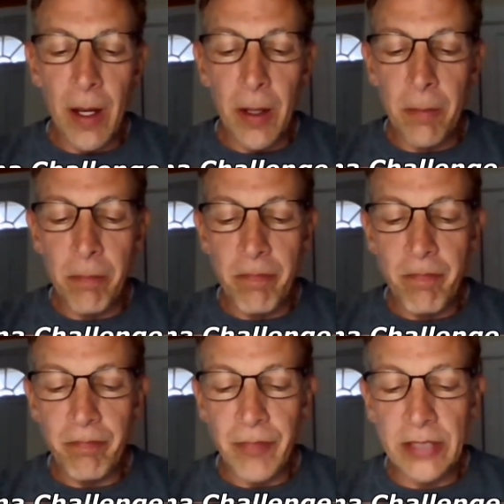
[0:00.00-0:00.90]
um,
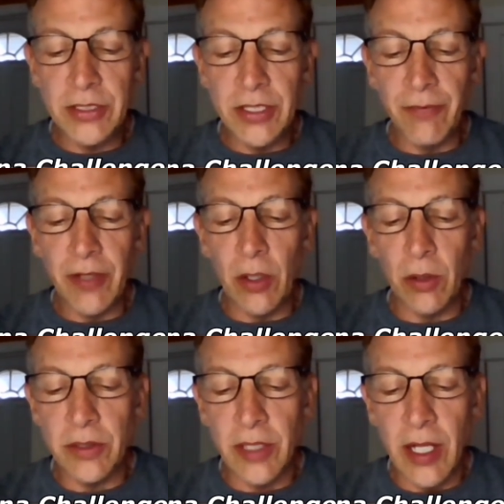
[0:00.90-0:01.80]
that's
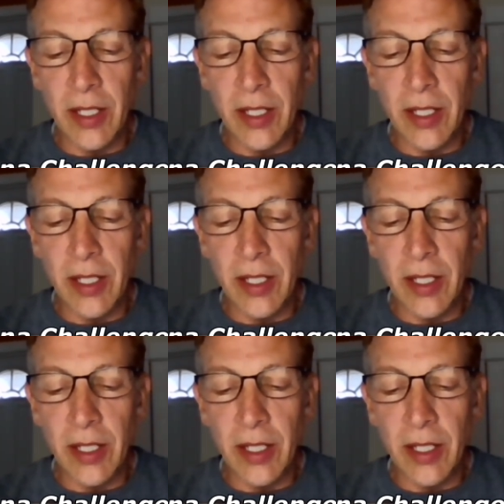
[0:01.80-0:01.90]
difficult.